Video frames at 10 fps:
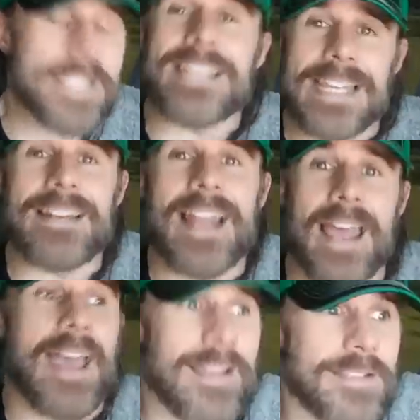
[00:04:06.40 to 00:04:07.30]
seen
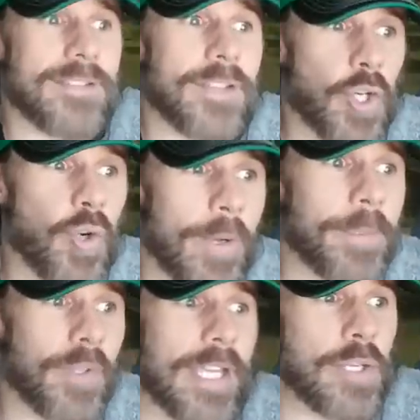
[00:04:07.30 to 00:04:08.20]
as the
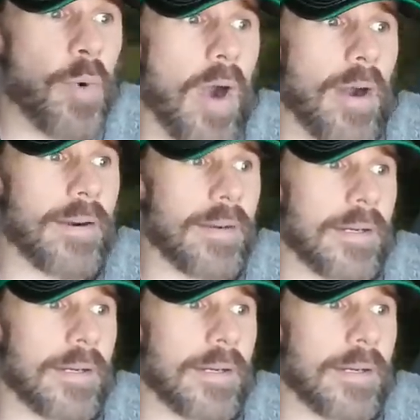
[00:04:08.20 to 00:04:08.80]
criminal that you are.